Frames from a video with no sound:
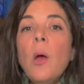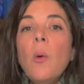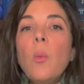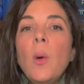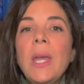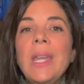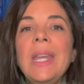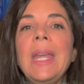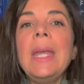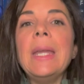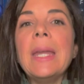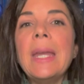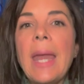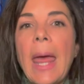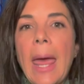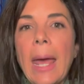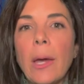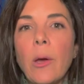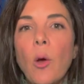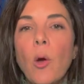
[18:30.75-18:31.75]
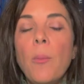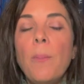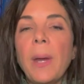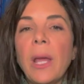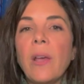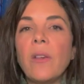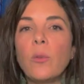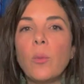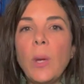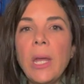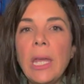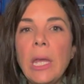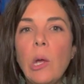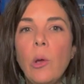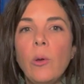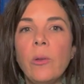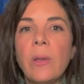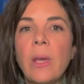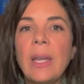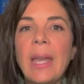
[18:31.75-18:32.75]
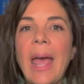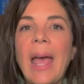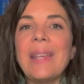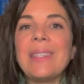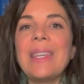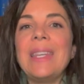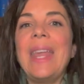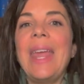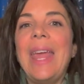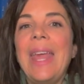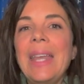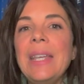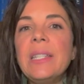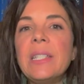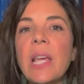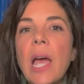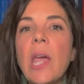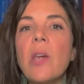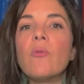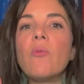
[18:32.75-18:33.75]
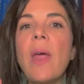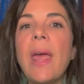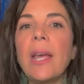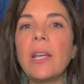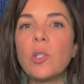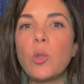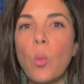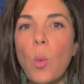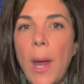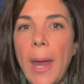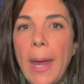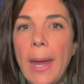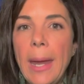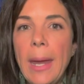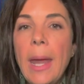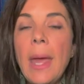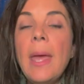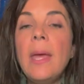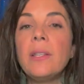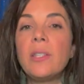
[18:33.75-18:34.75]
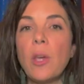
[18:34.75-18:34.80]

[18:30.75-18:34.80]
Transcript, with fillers: We need an echo because we use it as an indirect way